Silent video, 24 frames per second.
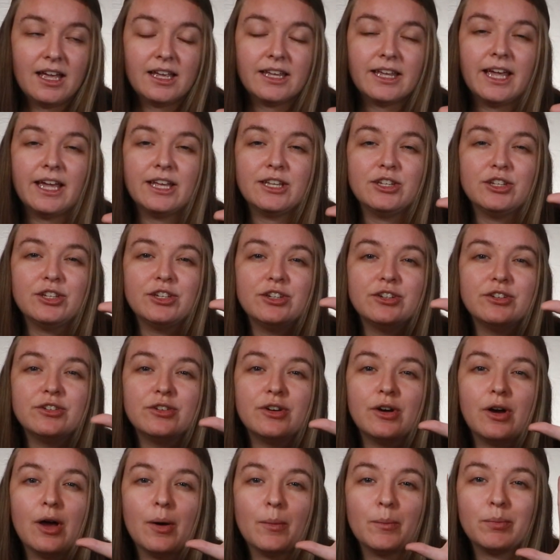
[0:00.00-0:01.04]
Can
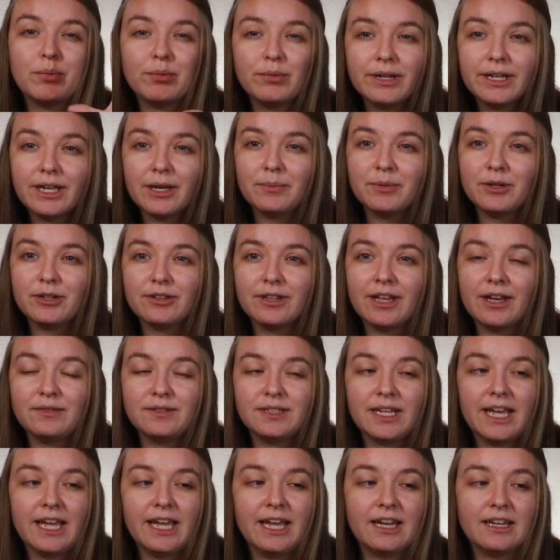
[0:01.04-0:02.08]
you bring up your left
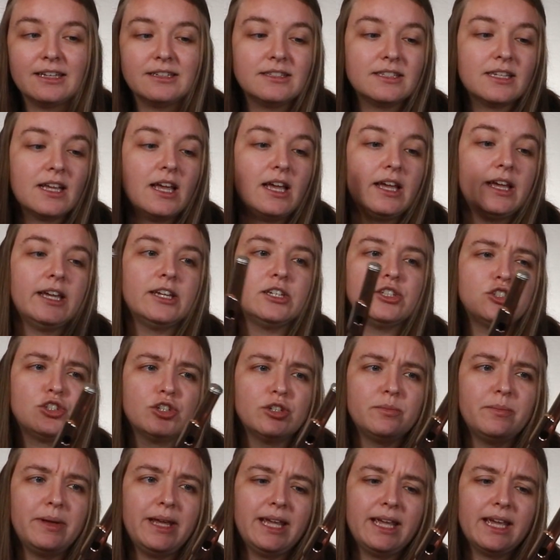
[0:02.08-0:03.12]
hand? It
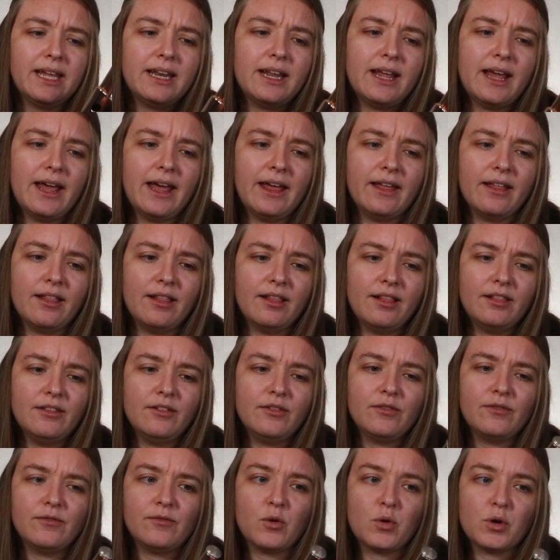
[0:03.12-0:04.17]
should make an L
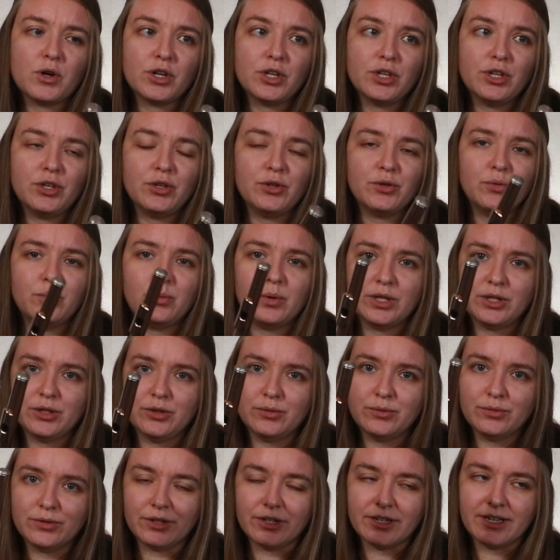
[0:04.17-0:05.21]
for you when
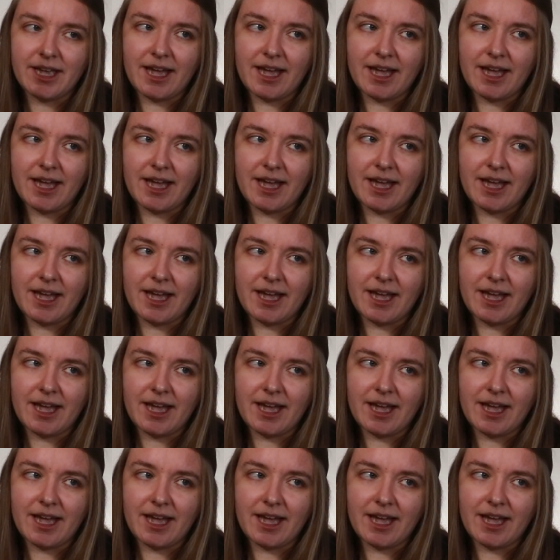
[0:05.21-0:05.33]
you look